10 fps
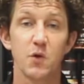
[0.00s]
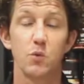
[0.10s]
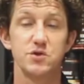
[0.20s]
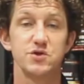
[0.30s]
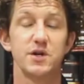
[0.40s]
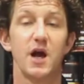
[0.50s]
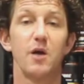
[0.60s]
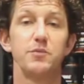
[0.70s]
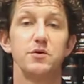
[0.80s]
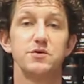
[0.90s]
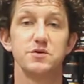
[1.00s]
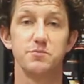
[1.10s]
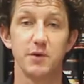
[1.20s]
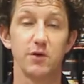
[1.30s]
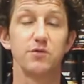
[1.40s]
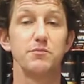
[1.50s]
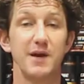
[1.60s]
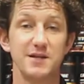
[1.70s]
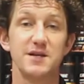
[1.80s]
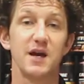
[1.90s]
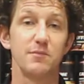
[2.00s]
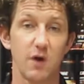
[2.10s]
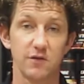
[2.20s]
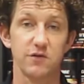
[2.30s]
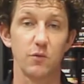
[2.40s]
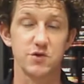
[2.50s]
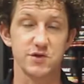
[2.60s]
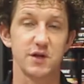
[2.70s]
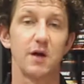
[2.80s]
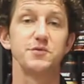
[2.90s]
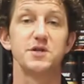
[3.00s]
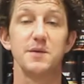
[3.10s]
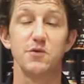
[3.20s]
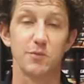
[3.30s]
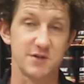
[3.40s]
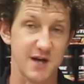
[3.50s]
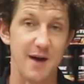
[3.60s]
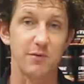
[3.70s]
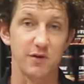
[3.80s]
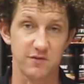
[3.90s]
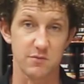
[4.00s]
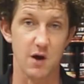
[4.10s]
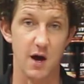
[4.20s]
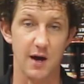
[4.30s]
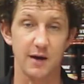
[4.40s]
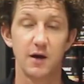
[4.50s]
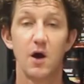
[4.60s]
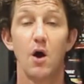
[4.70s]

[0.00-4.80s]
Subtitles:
which is going to help you to build and maintain muscle, which is going to help to keep your metabolism high.